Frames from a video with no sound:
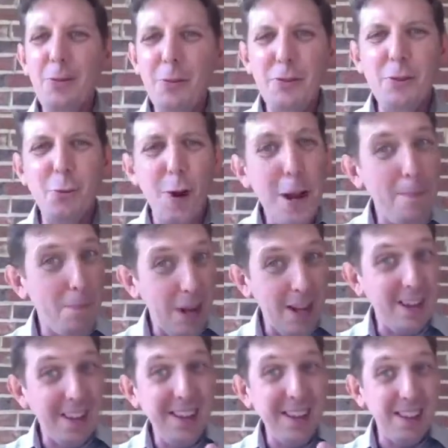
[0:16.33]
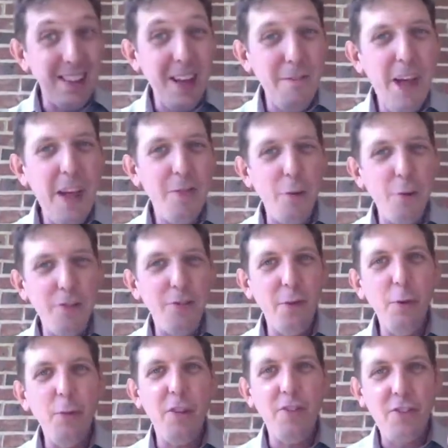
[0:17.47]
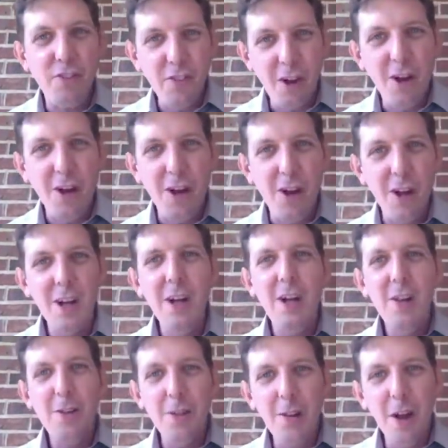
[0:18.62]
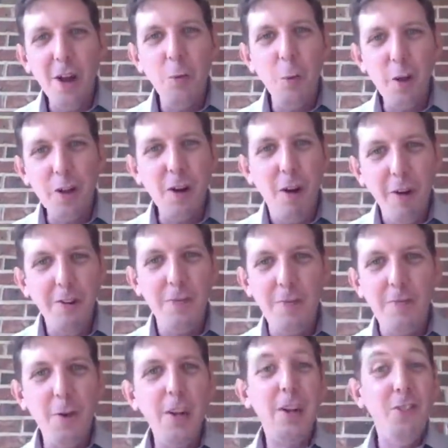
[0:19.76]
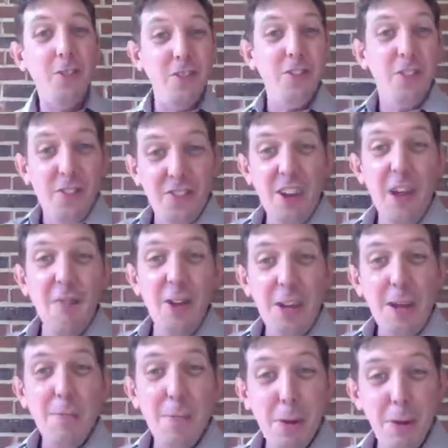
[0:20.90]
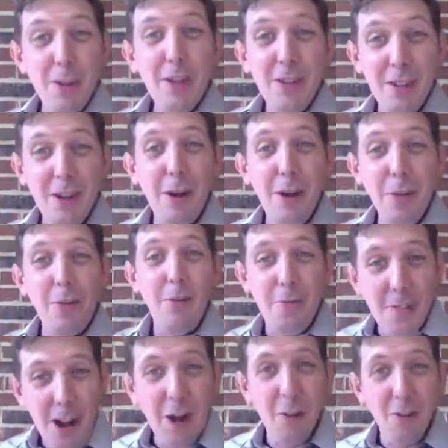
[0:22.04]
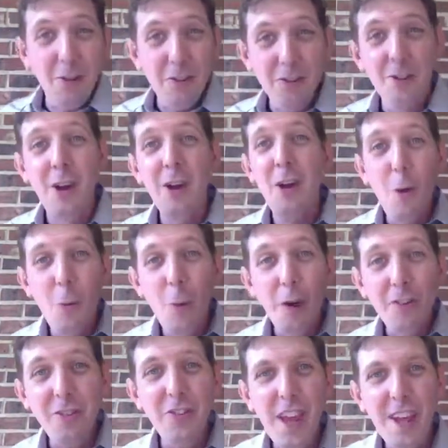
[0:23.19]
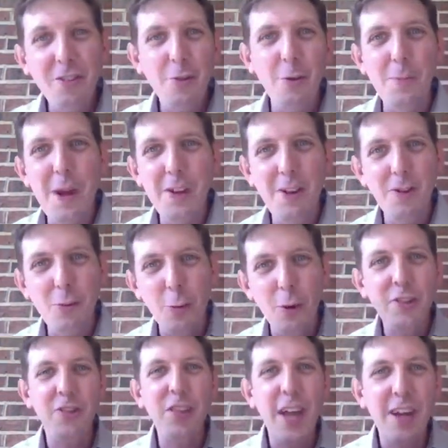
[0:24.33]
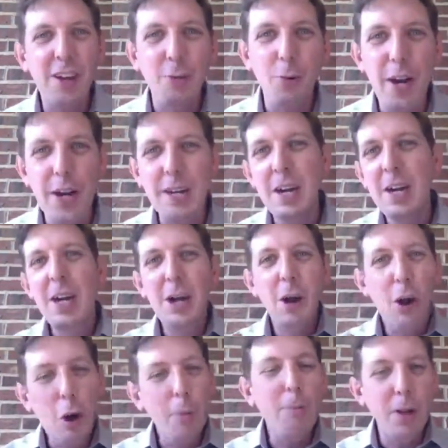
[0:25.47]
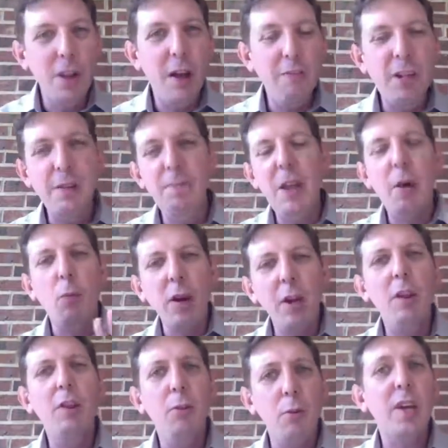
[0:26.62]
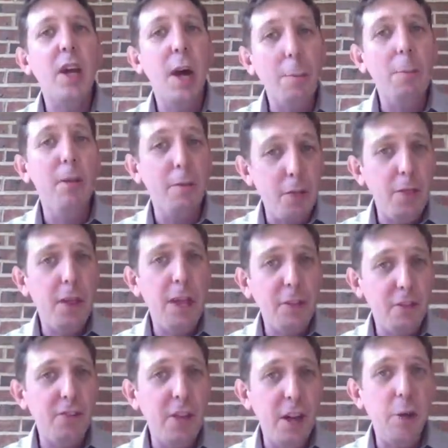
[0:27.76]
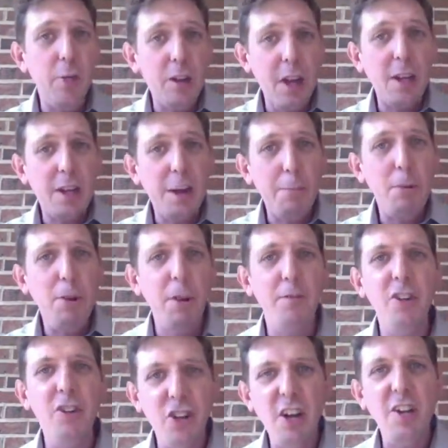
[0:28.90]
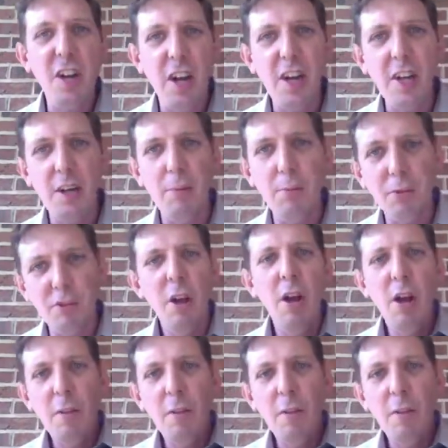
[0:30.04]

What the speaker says: It was great being, didn't you love that? Those of you that saw the Longwood Garden footage and the $70 million fountains. Wasn't that tremendous? Wasn't that great? Hope you loved it. Now, we're going to do a couple of things today. We've got a couple of agenda items.